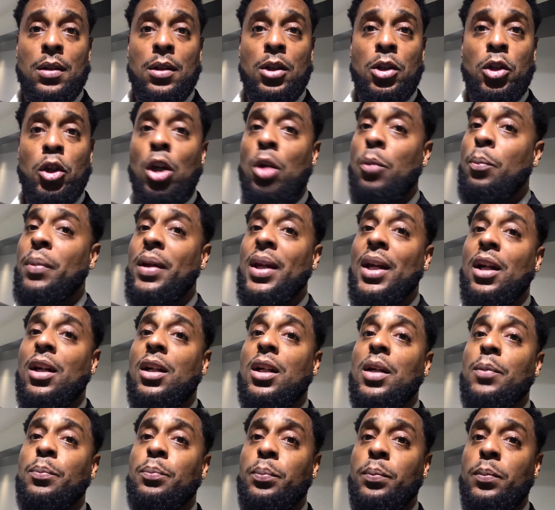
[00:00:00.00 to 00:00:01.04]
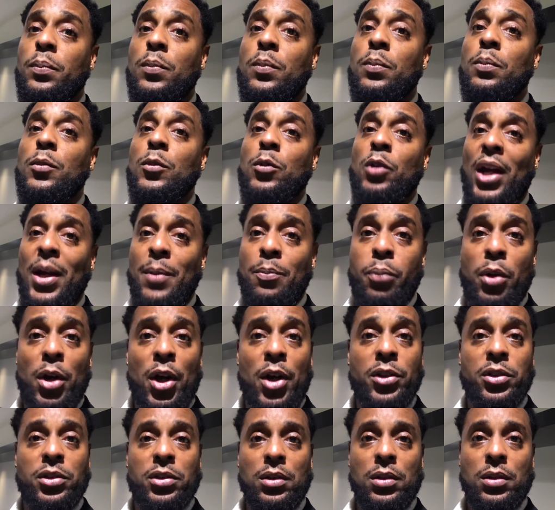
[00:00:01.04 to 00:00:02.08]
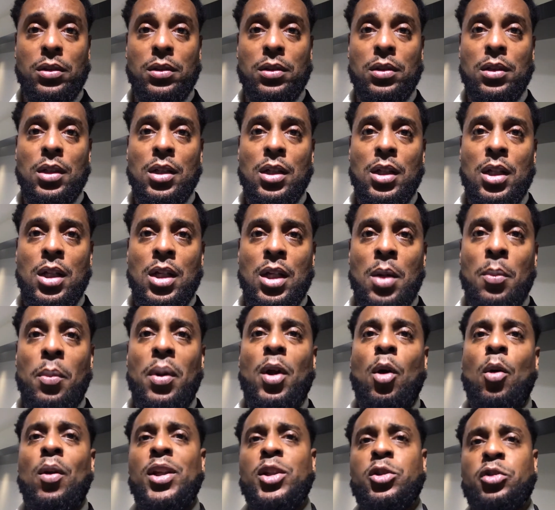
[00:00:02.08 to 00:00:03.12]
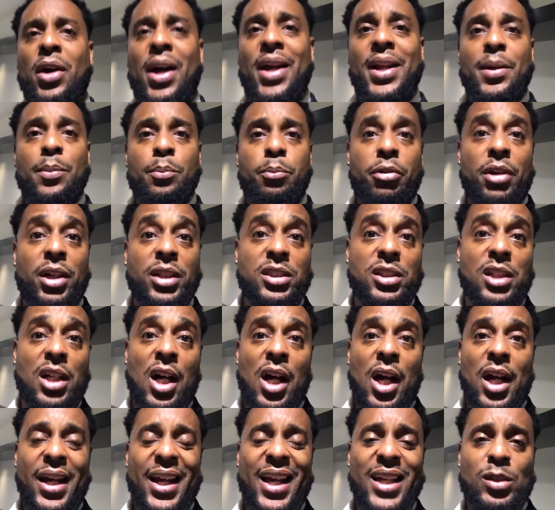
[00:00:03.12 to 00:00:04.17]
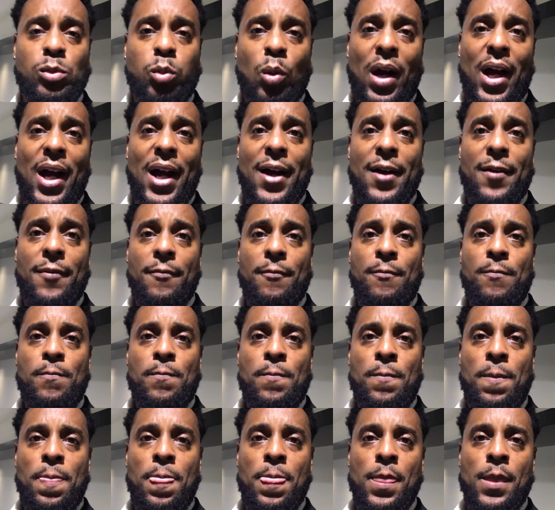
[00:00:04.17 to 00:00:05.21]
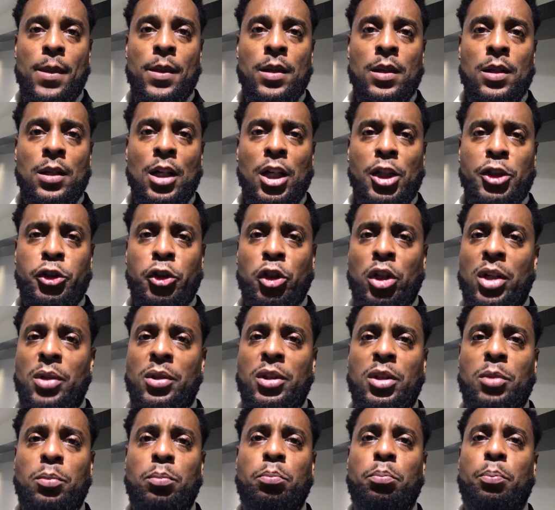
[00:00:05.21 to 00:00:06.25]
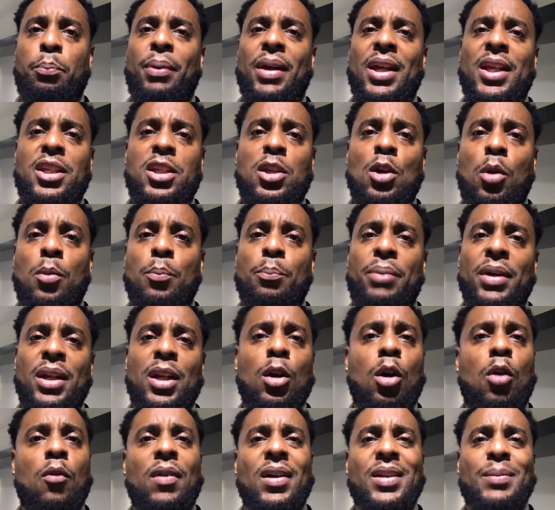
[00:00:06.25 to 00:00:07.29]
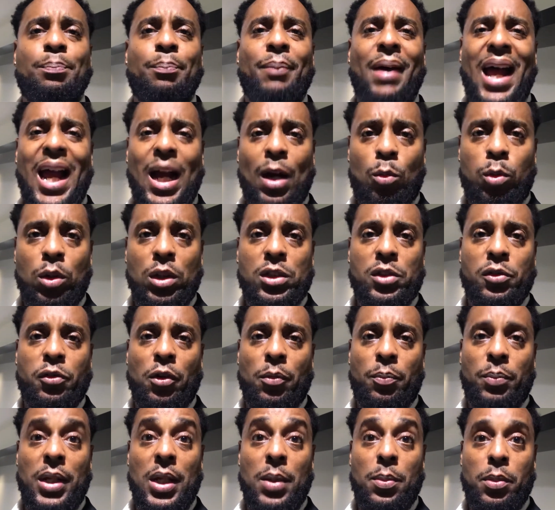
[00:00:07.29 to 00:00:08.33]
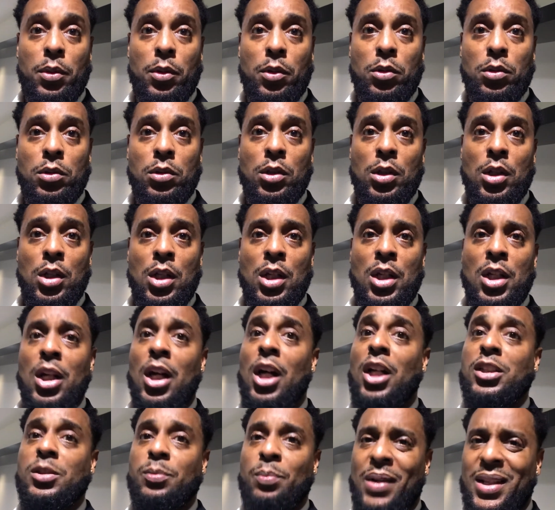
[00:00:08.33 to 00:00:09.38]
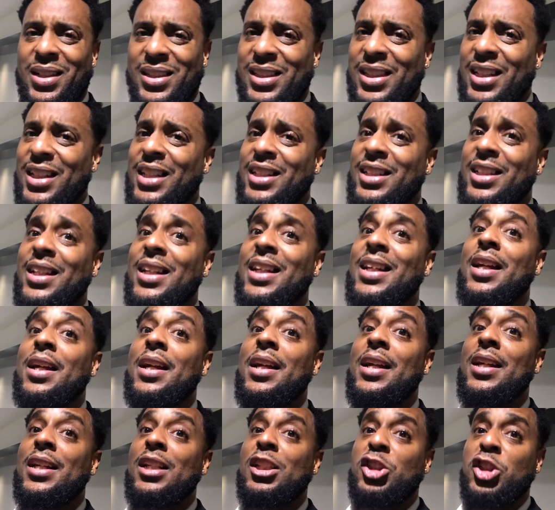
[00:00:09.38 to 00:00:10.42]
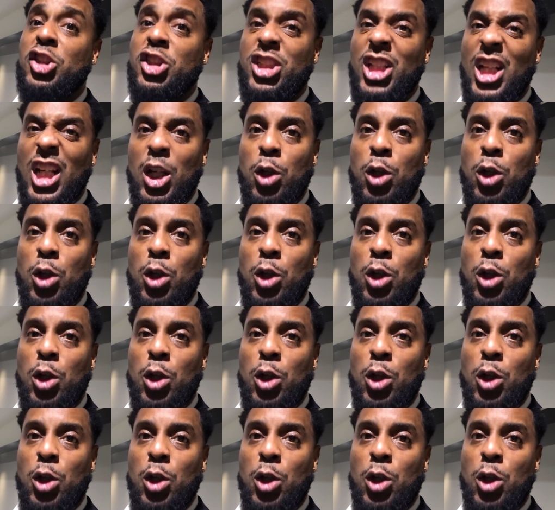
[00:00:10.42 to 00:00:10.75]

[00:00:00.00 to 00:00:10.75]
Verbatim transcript: You can be a good, great person, but only try to impress God. Guess why? Because you can bend, bend over backwards for people especially she